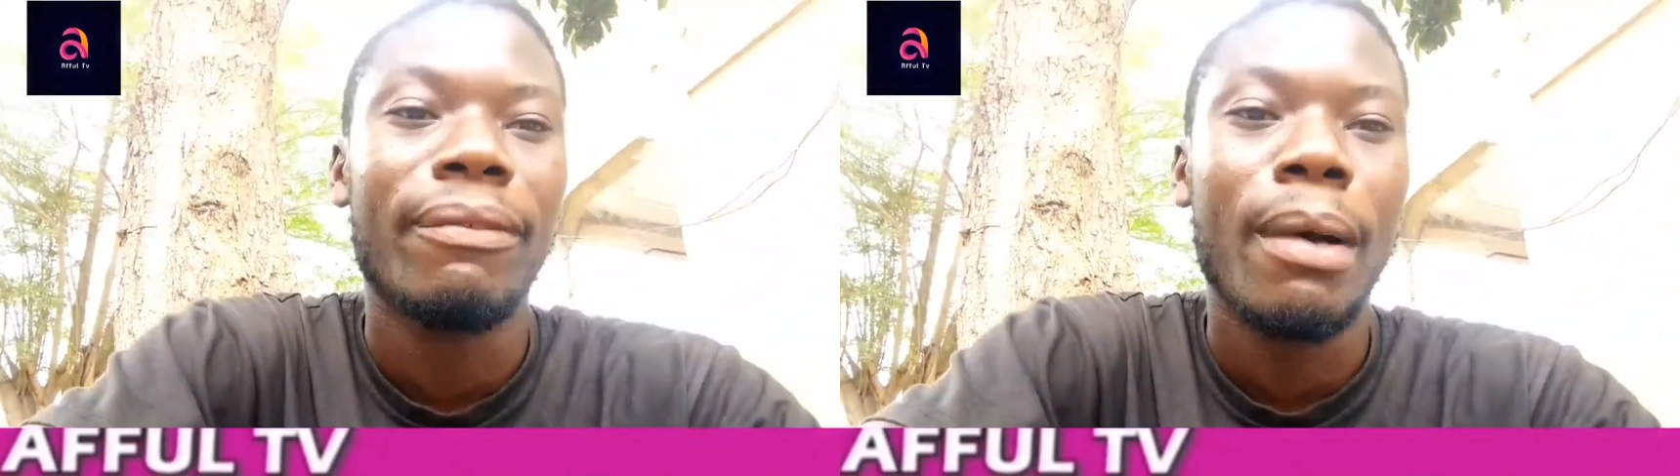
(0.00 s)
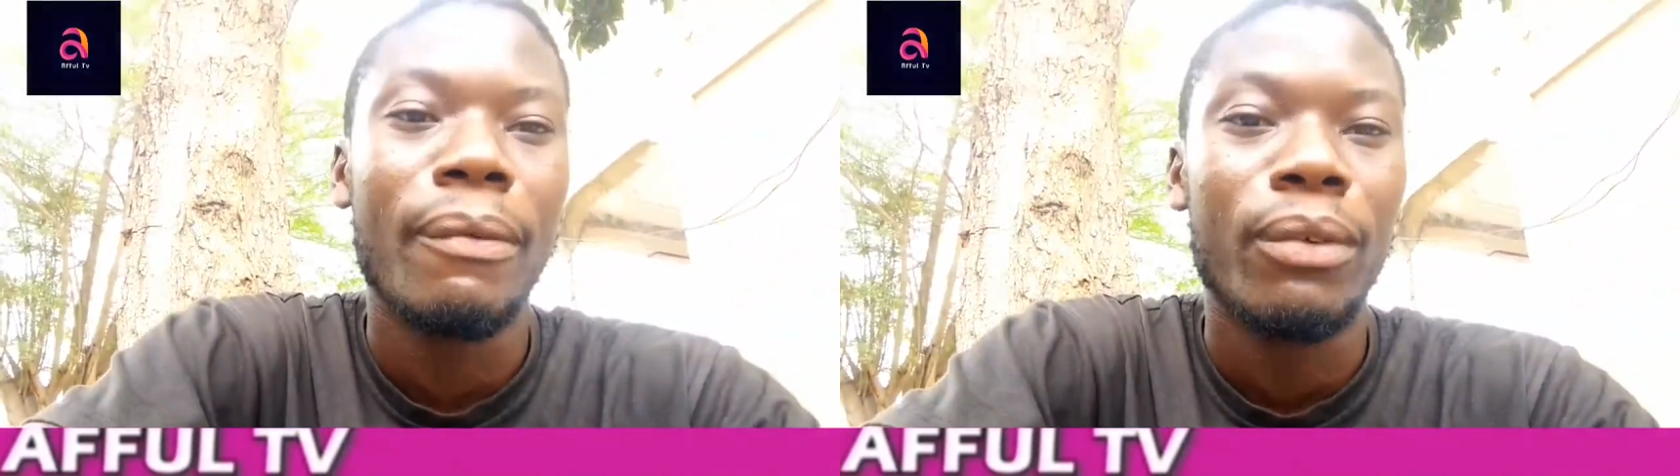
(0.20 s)

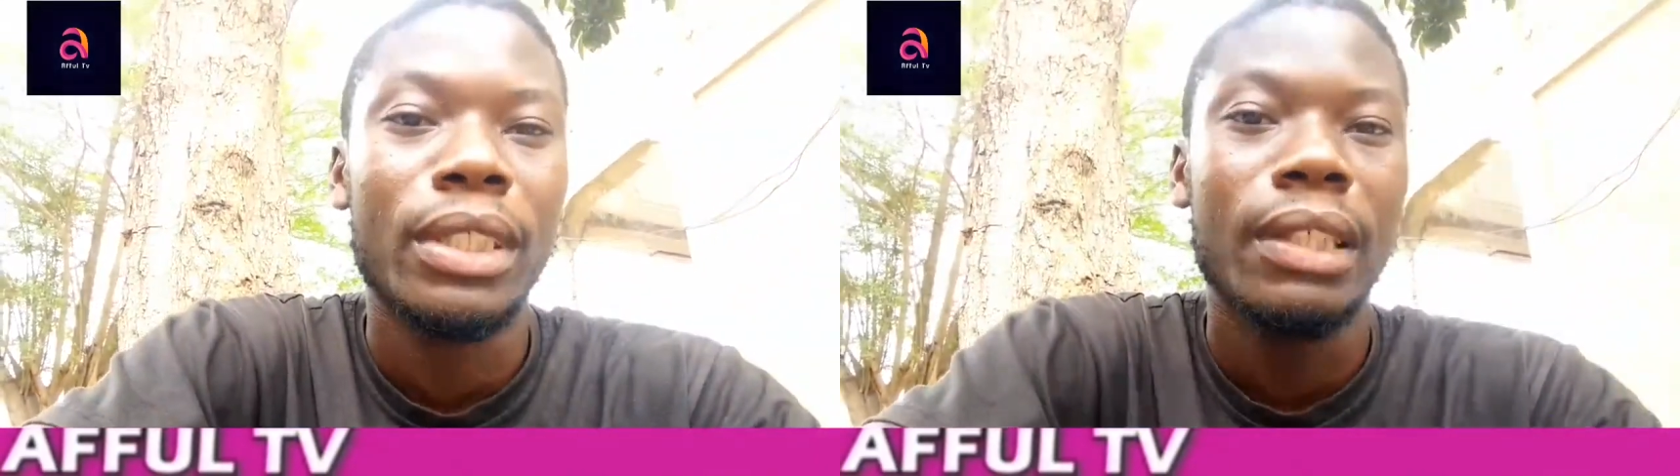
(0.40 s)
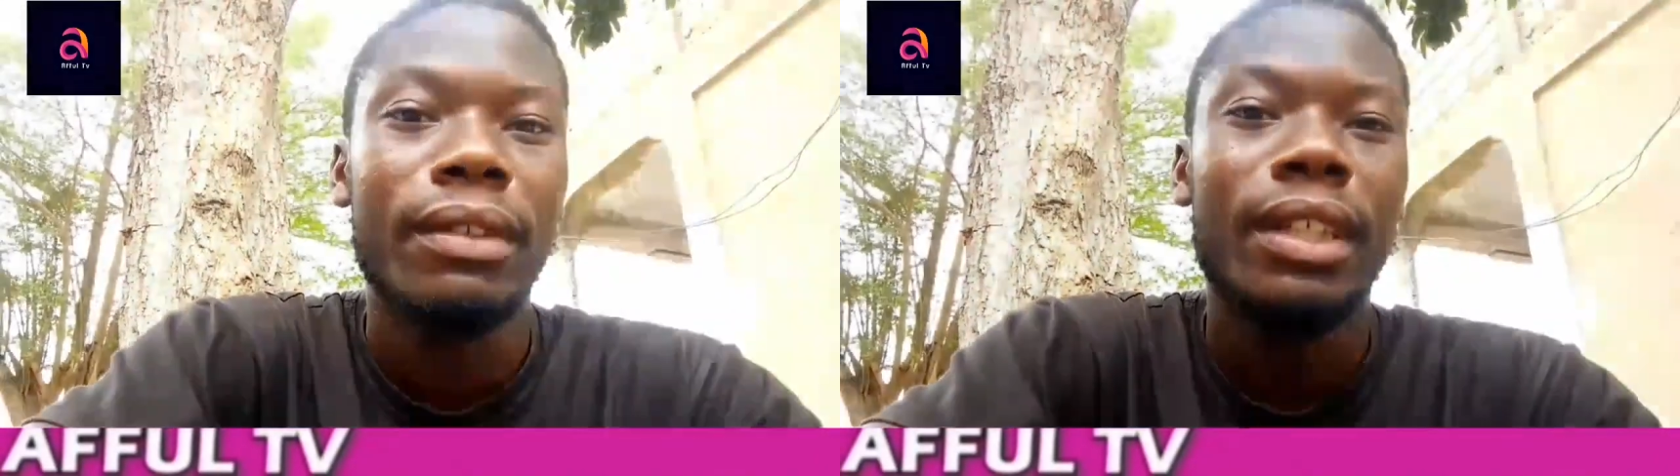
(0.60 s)
T V.
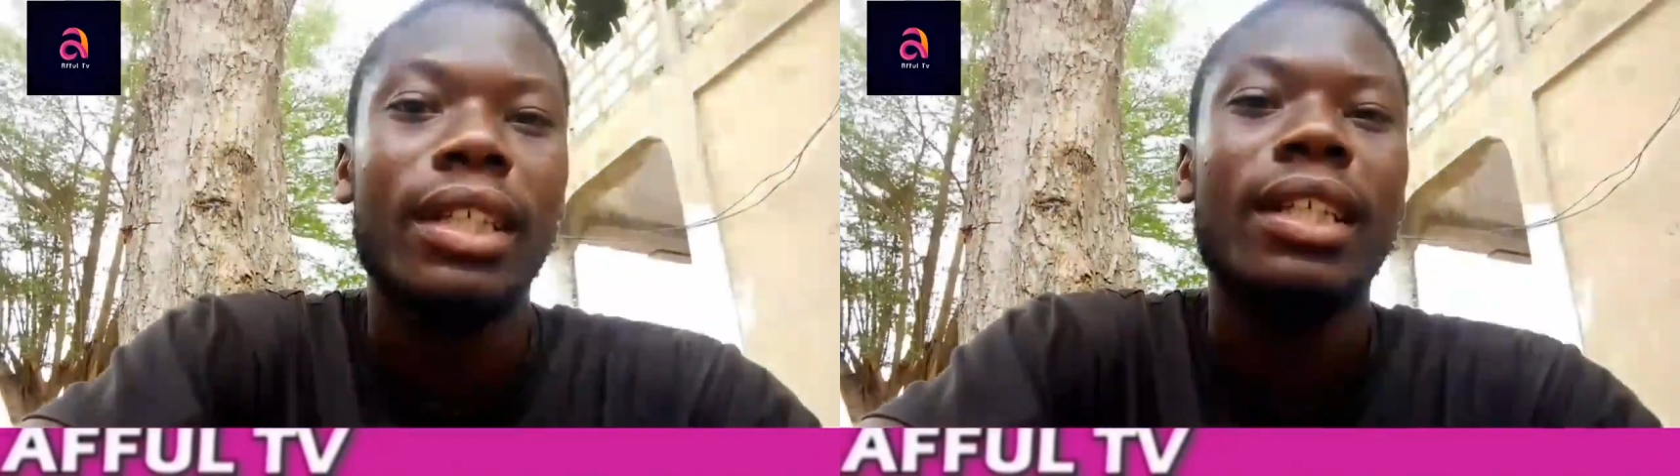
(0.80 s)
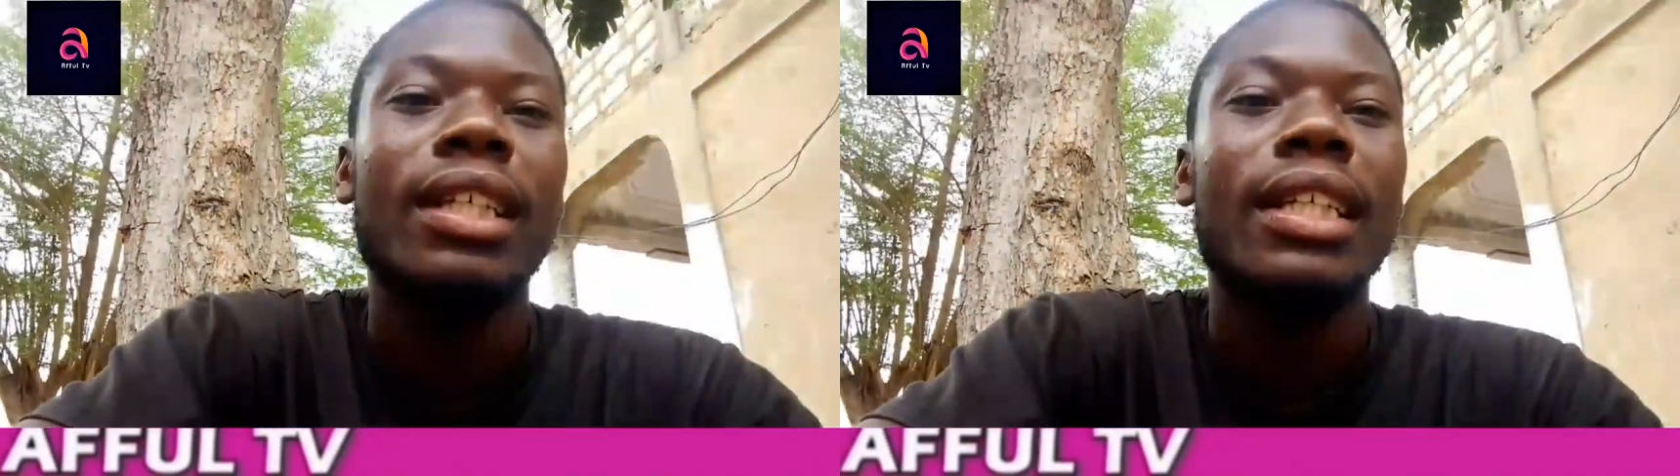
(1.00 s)

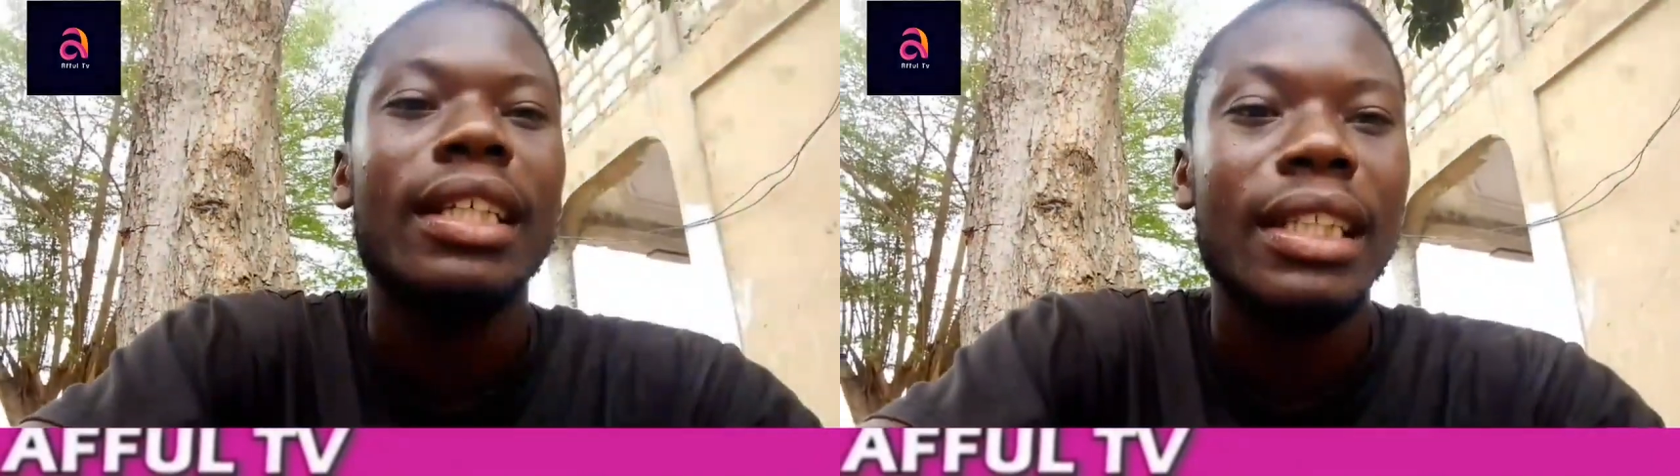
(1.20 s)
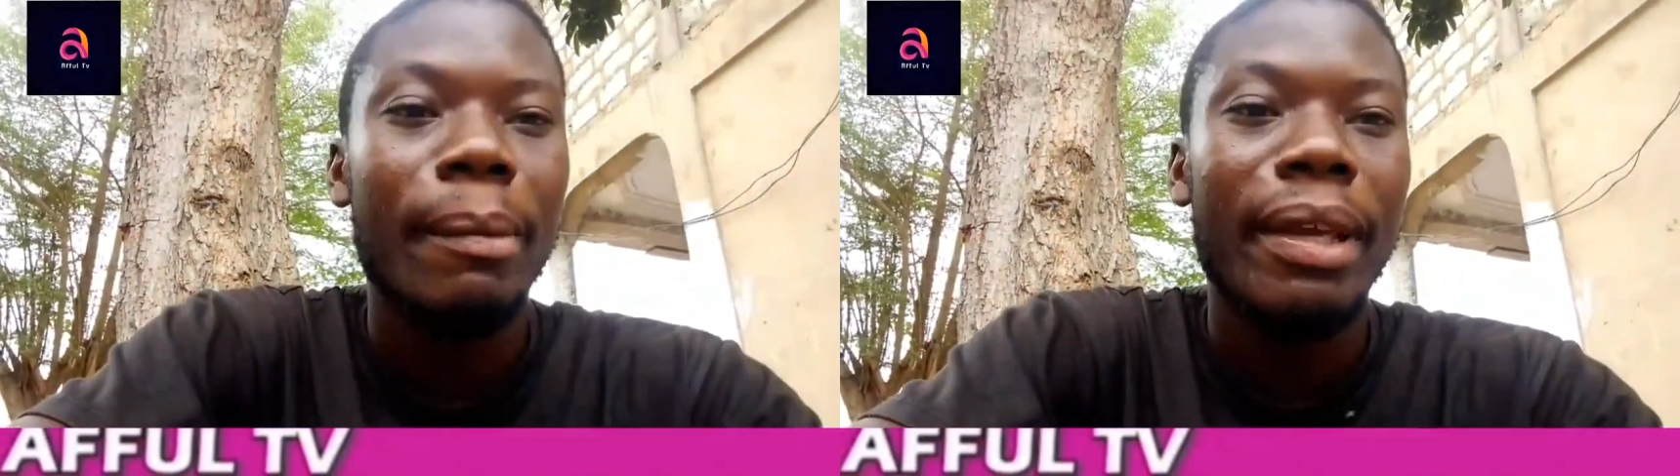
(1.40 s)
Nyami
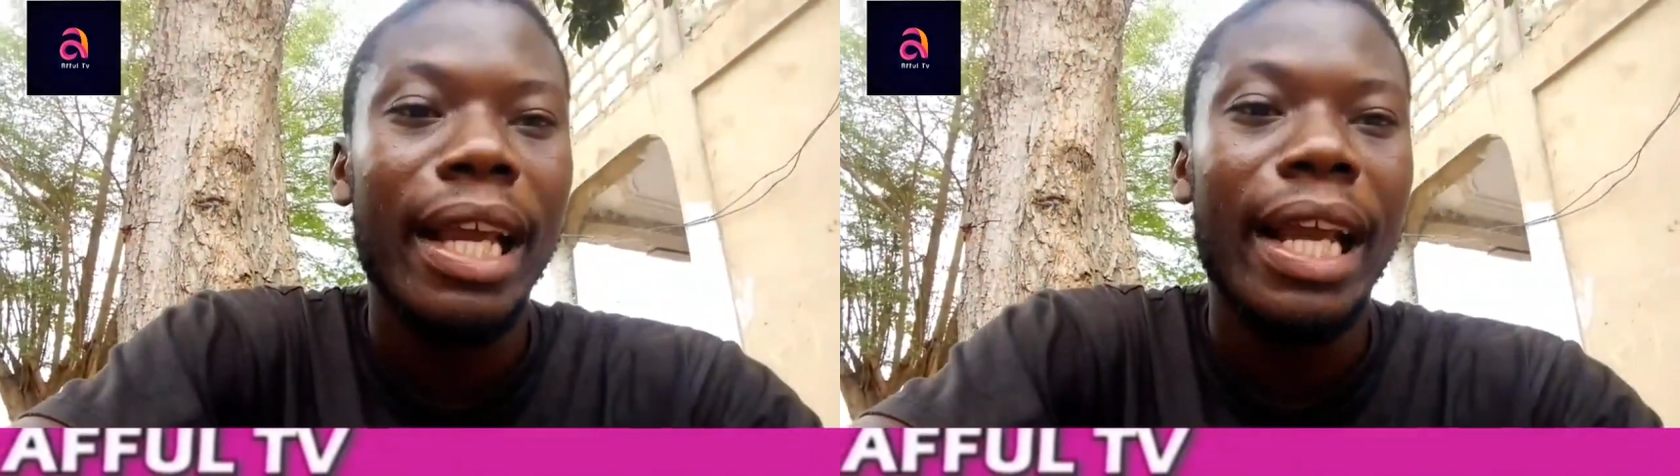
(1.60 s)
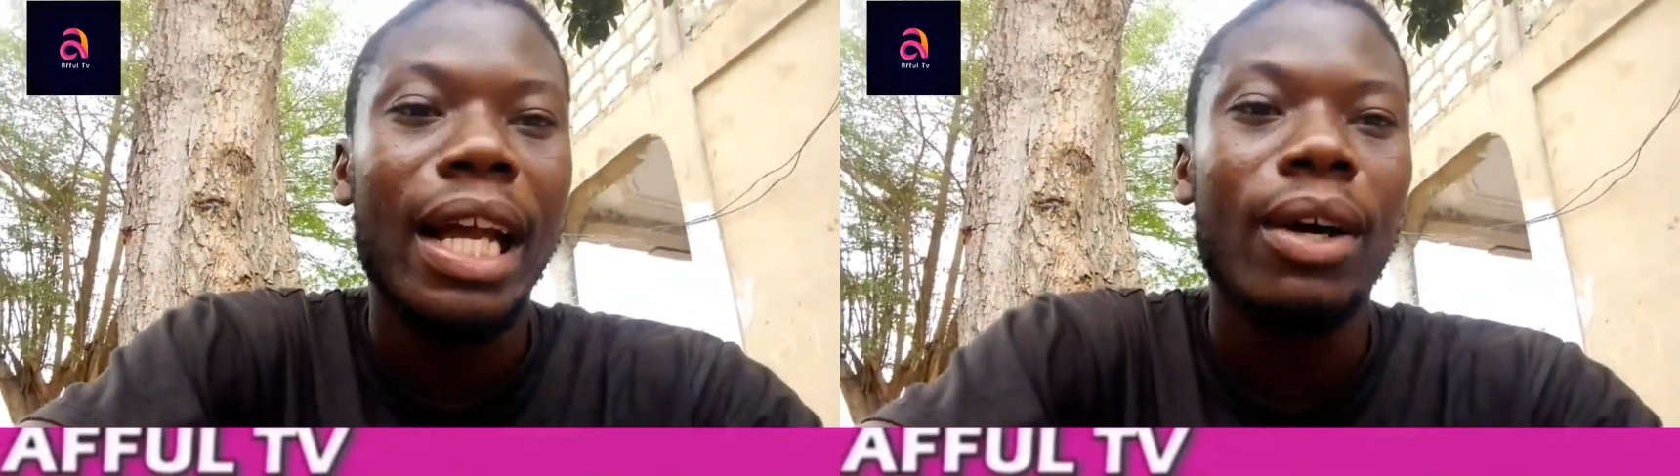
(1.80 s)
encounter.